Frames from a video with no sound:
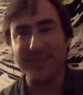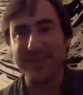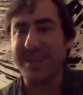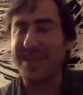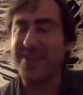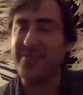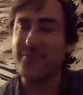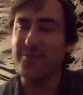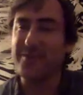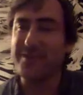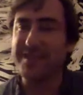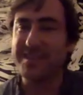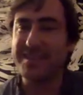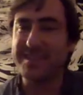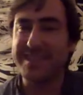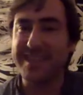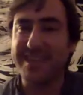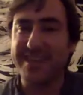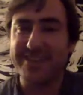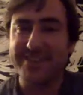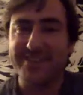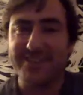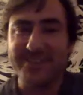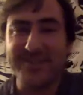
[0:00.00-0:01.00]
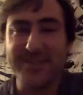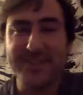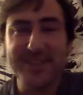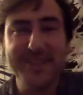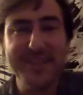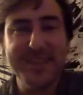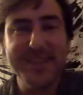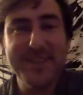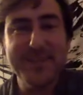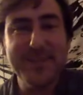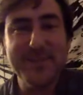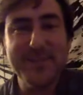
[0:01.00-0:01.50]
I got to work this out too,
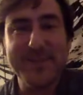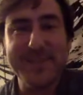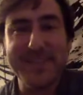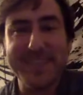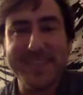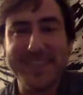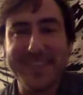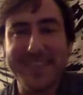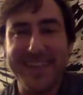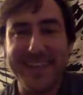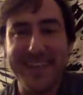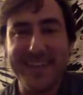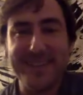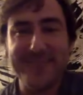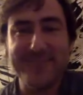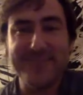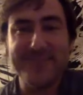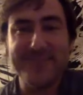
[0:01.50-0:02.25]
but so